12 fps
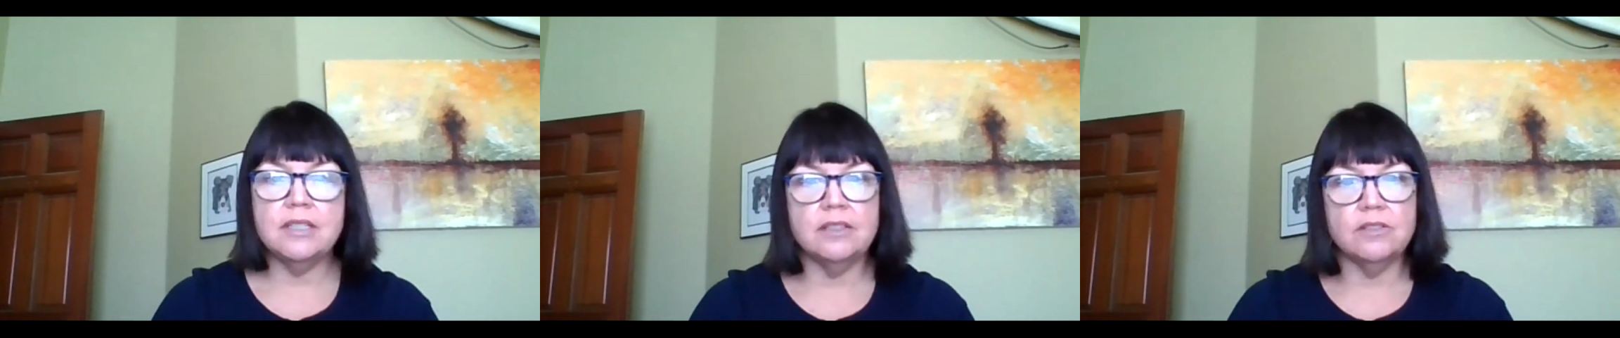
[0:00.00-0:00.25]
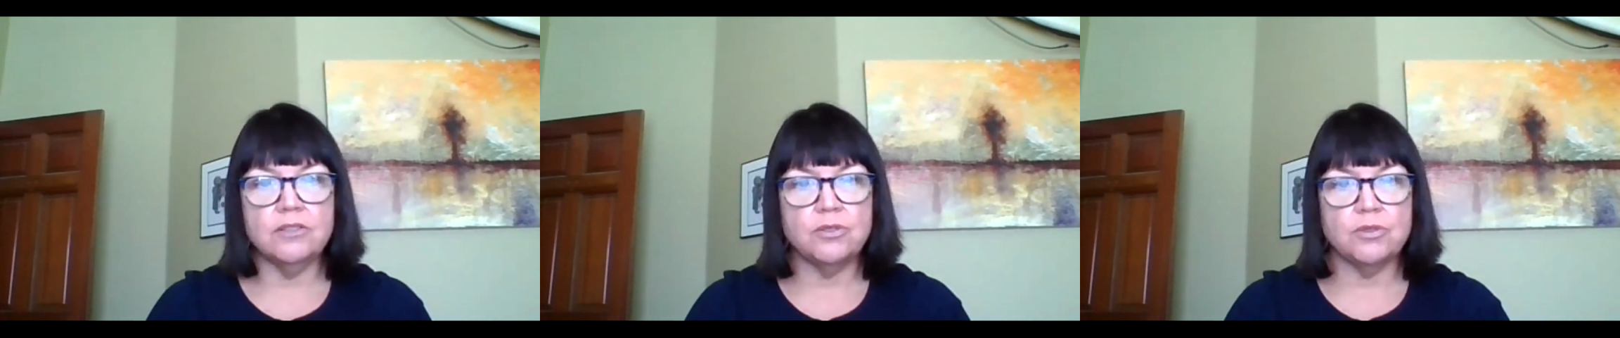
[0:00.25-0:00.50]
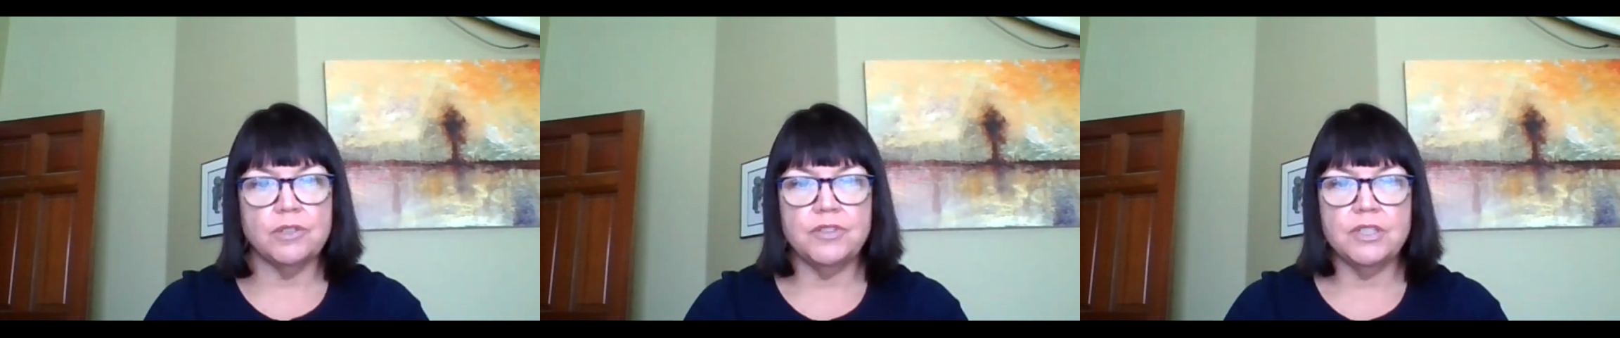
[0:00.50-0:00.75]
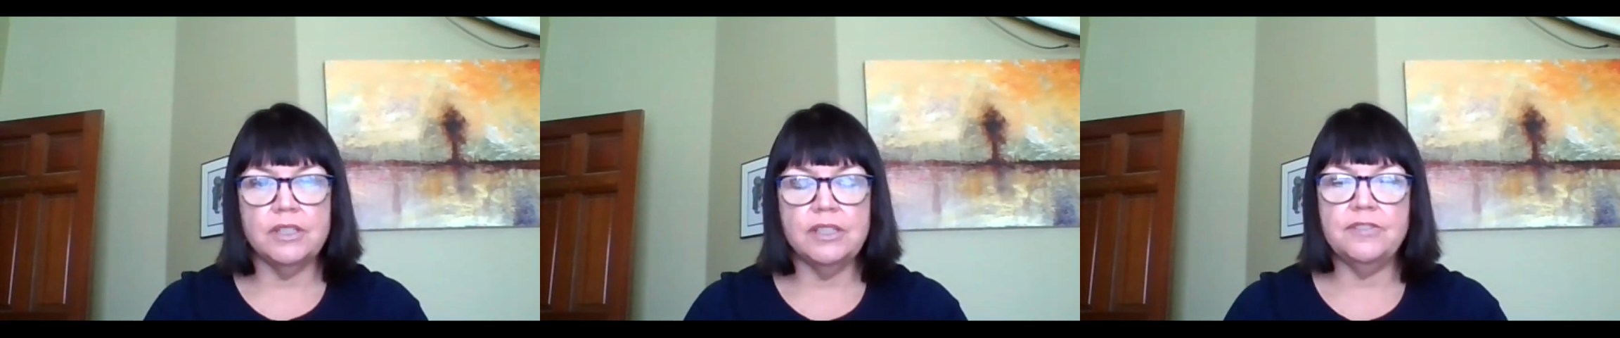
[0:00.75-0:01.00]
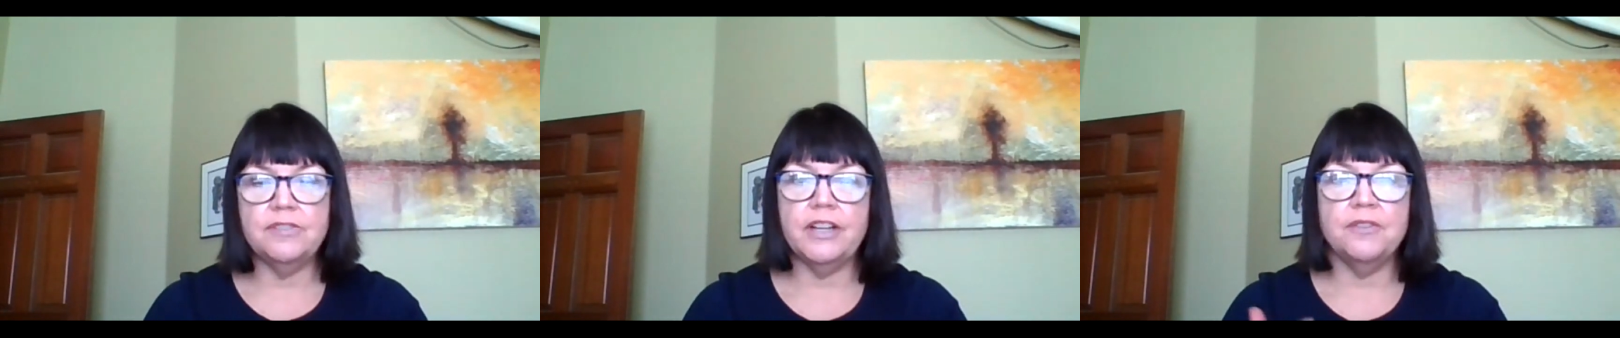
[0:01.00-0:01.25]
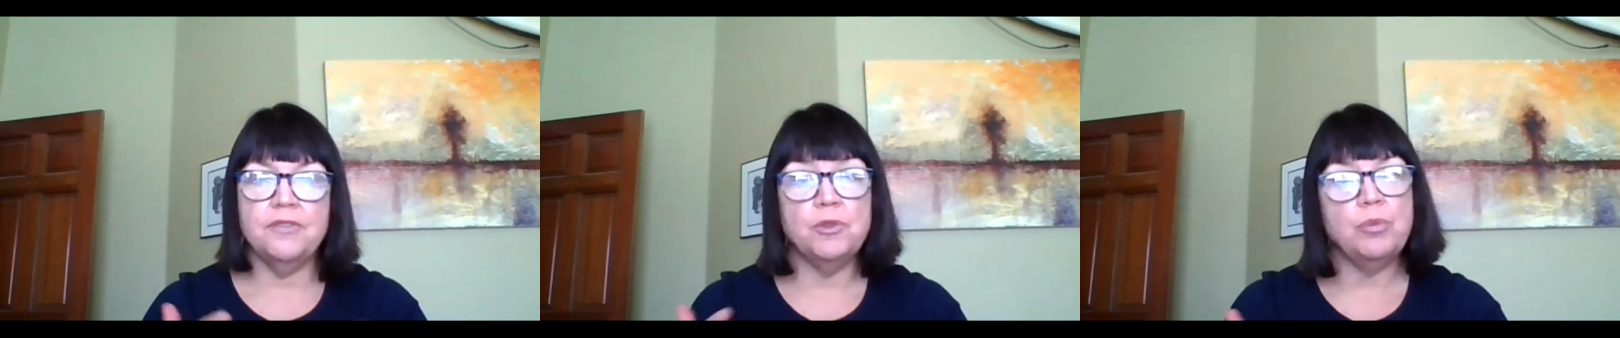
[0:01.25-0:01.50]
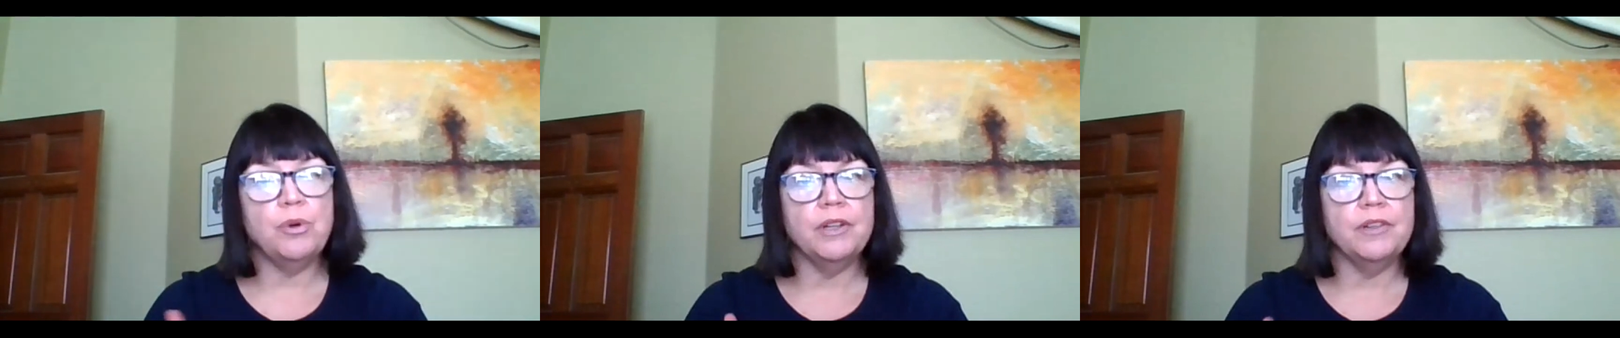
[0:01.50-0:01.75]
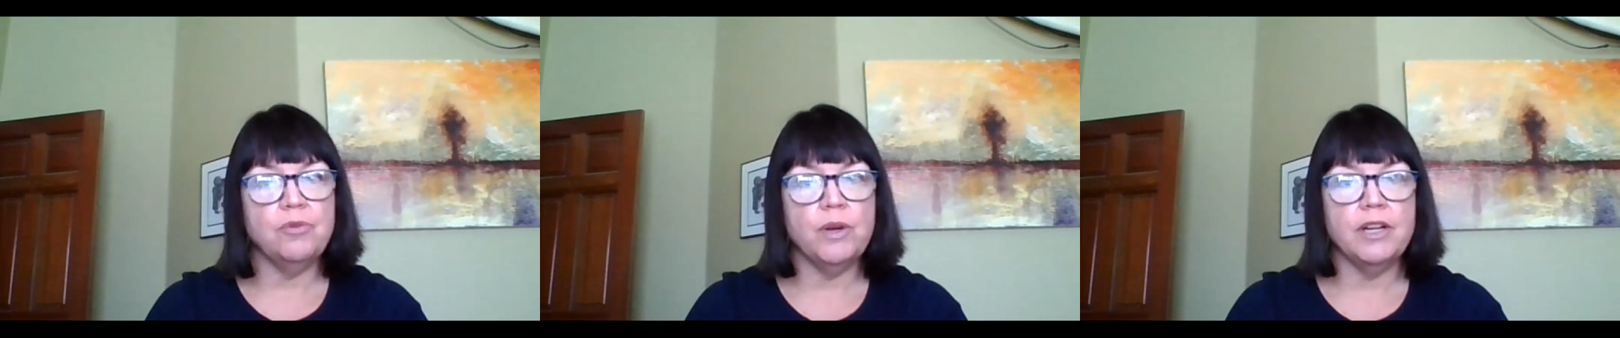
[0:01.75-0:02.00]
that'll sort of solidify our viewpoint
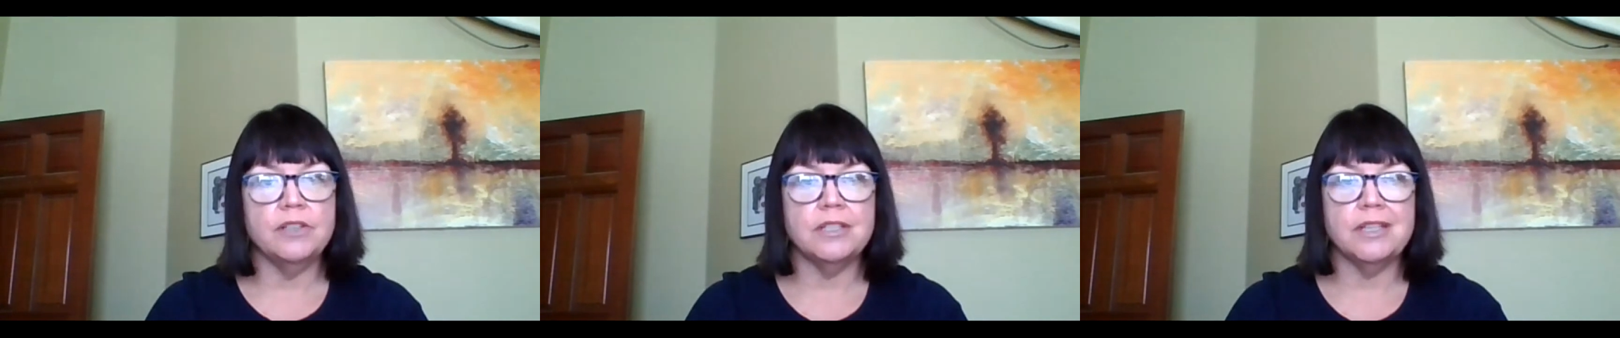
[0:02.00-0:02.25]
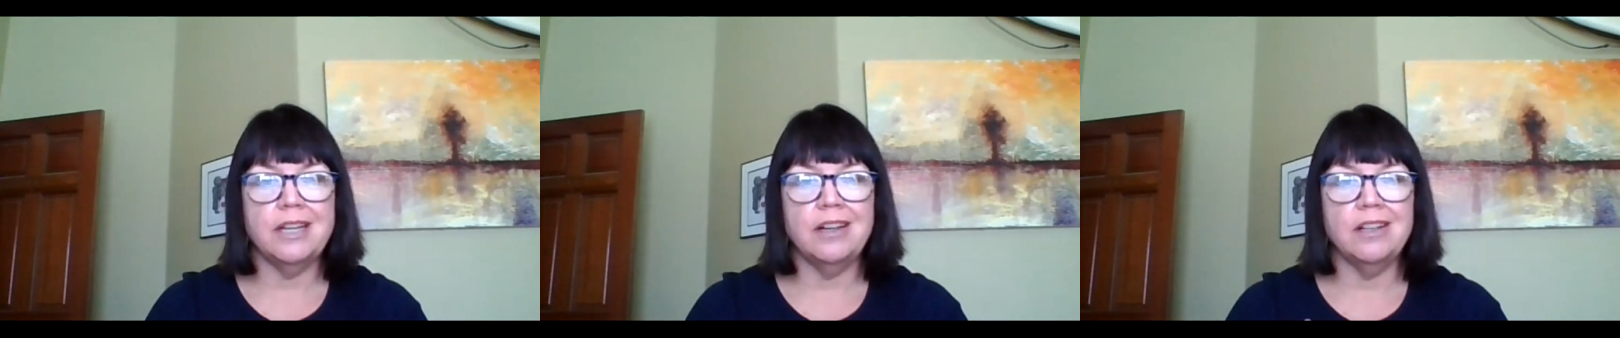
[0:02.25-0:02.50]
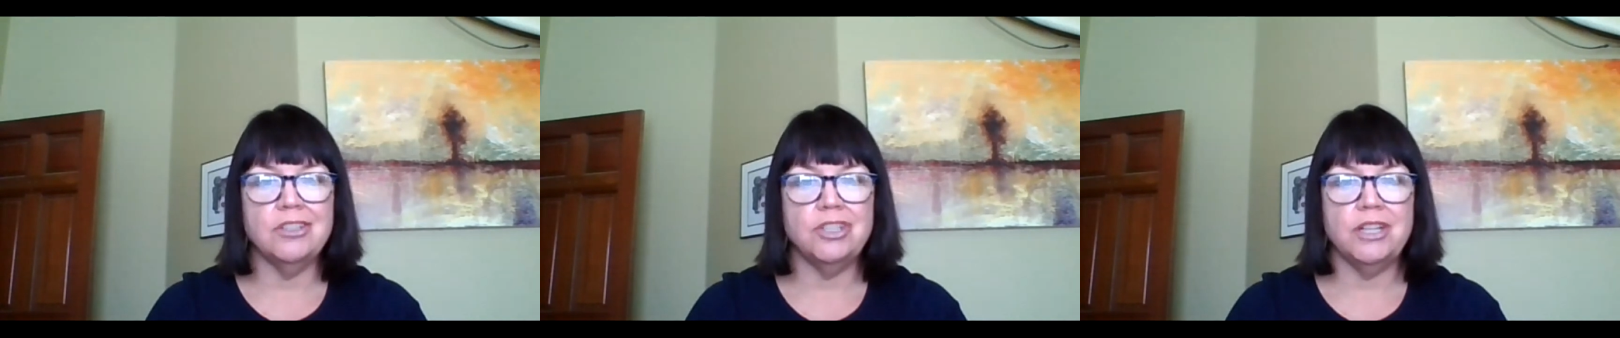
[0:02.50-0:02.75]
of where psychology